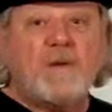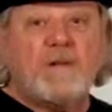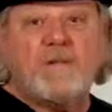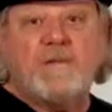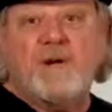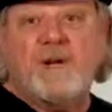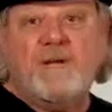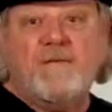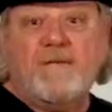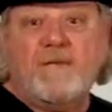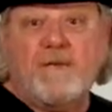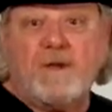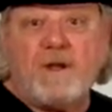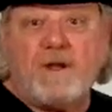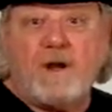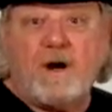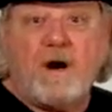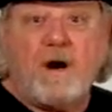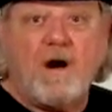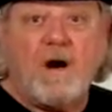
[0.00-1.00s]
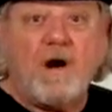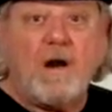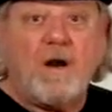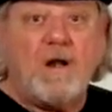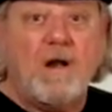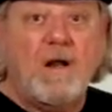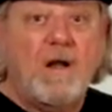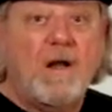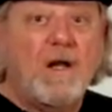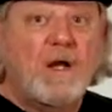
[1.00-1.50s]
the money for the
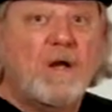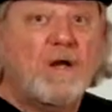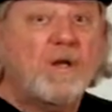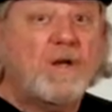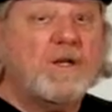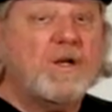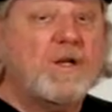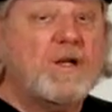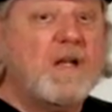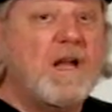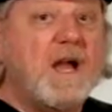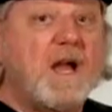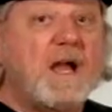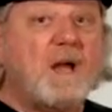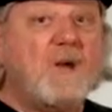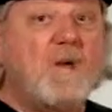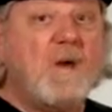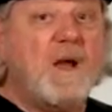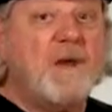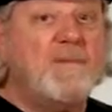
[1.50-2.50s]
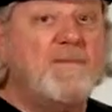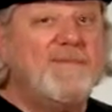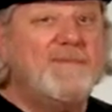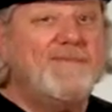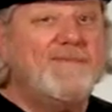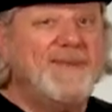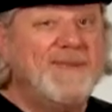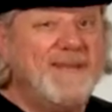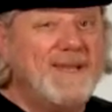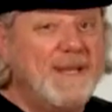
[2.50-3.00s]
car could not
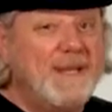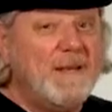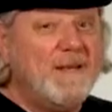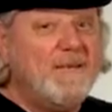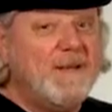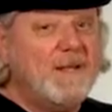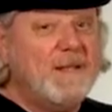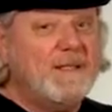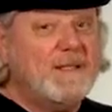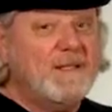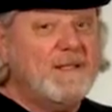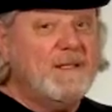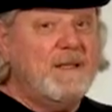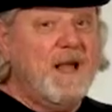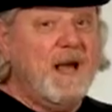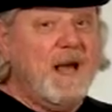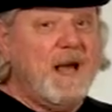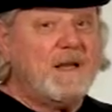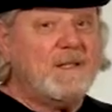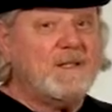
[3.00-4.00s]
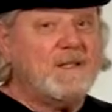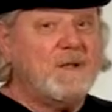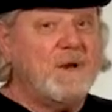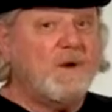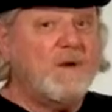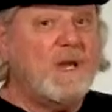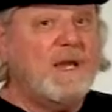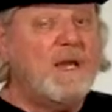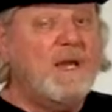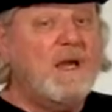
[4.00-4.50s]
quite believe his luck,
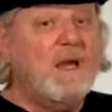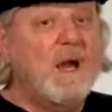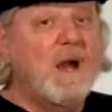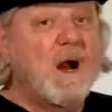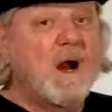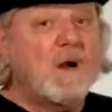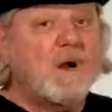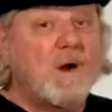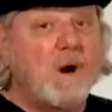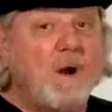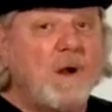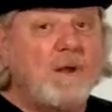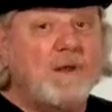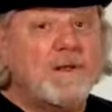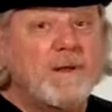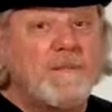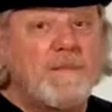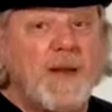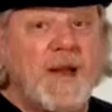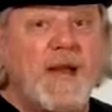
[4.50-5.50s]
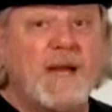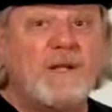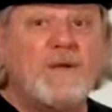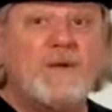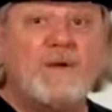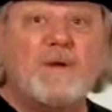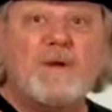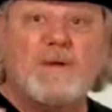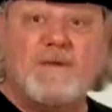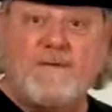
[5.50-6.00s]
so he called the bank
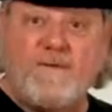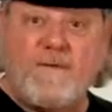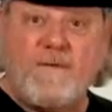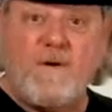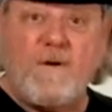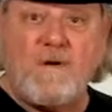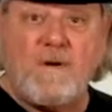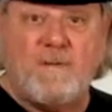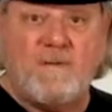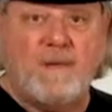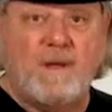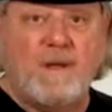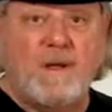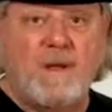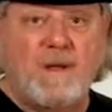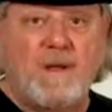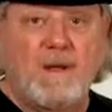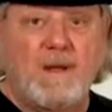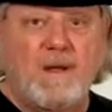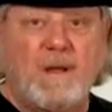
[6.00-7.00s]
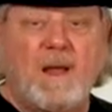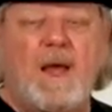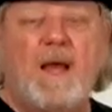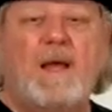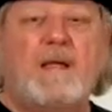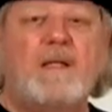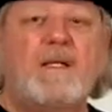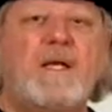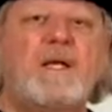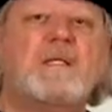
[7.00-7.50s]
to confirm.
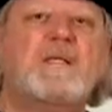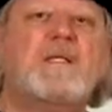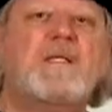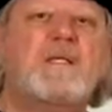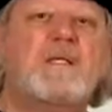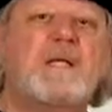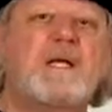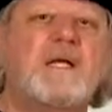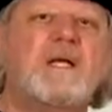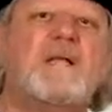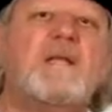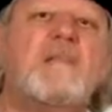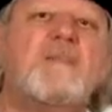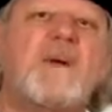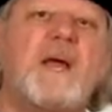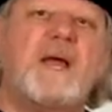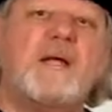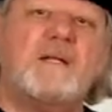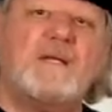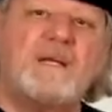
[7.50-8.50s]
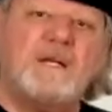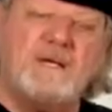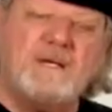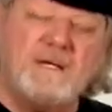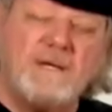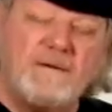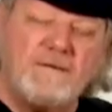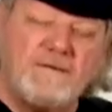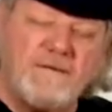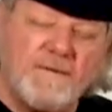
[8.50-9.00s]
And yes, indeed, the bank
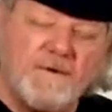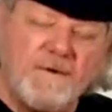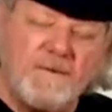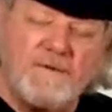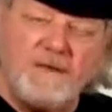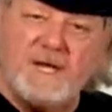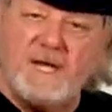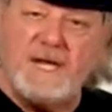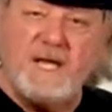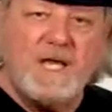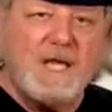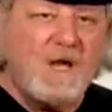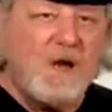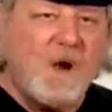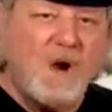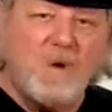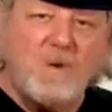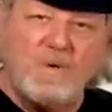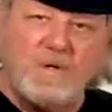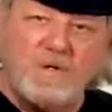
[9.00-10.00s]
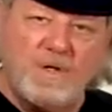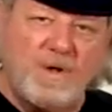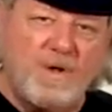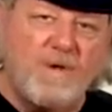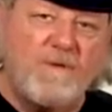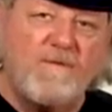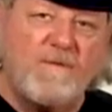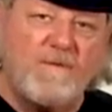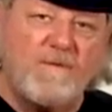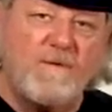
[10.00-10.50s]
did confirm that he owed
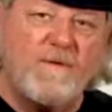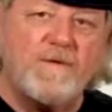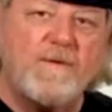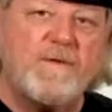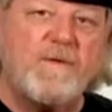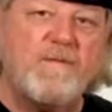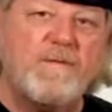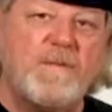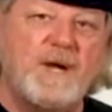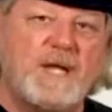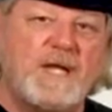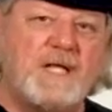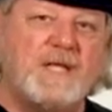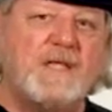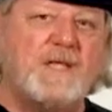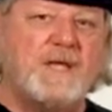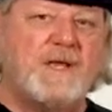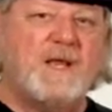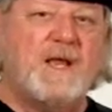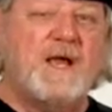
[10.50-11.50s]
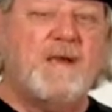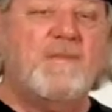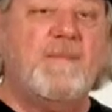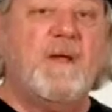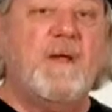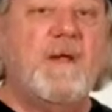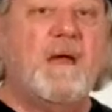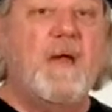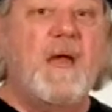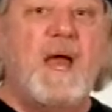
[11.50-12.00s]
no further money to
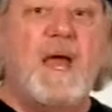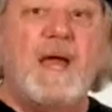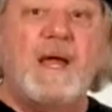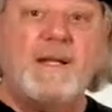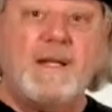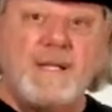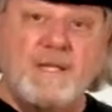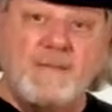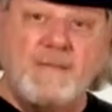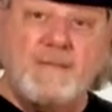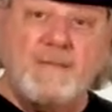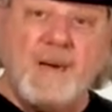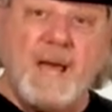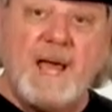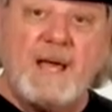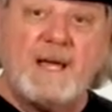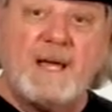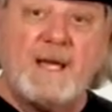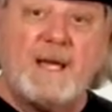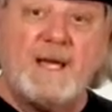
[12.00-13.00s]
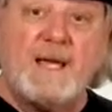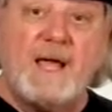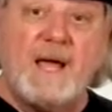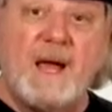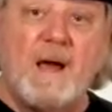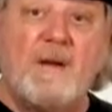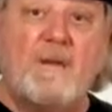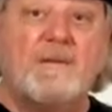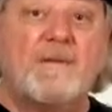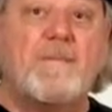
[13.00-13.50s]
them, and his bank
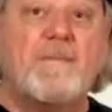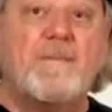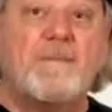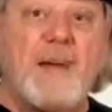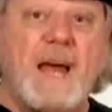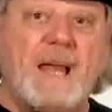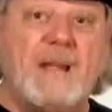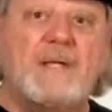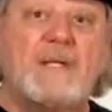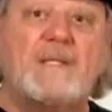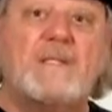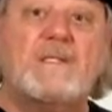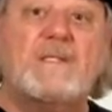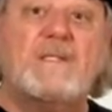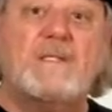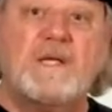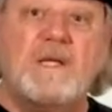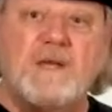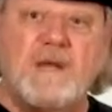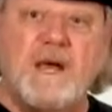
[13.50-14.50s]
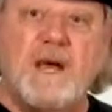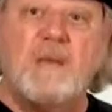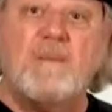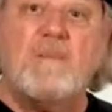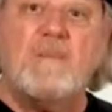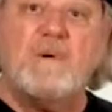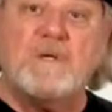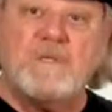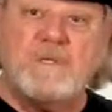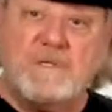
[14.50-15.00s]
account balance to
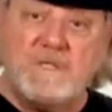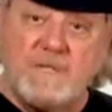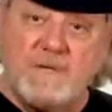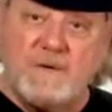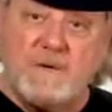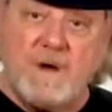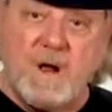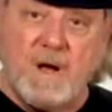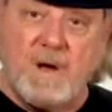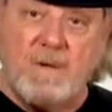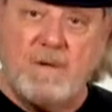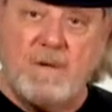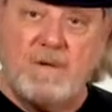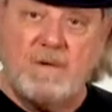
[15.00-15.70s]
them was zero.